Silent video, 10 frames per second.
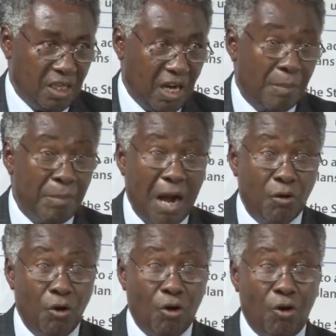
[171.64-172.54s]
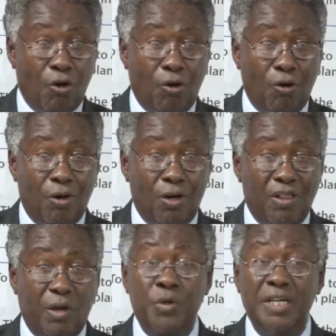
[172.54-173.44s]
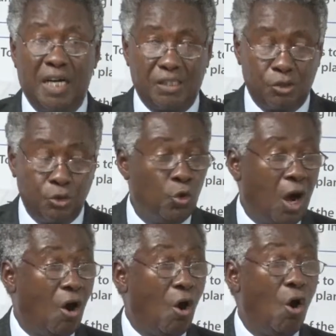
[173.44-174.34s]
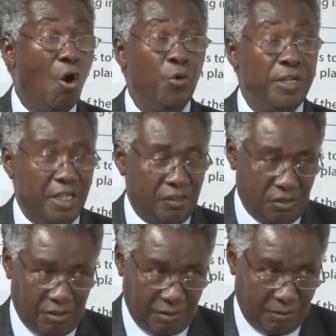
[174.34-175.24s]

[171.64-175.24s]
among the winners. You are all winners,